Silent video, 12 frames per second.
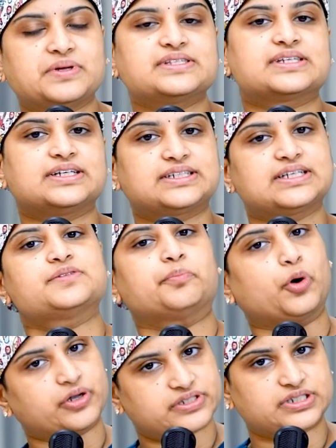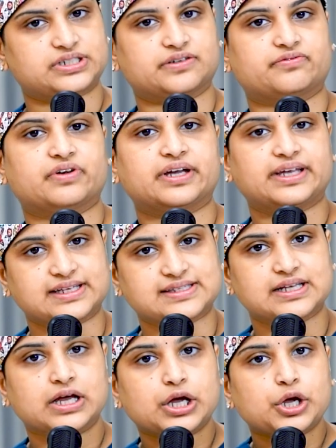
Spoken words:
means it is positive. Yes.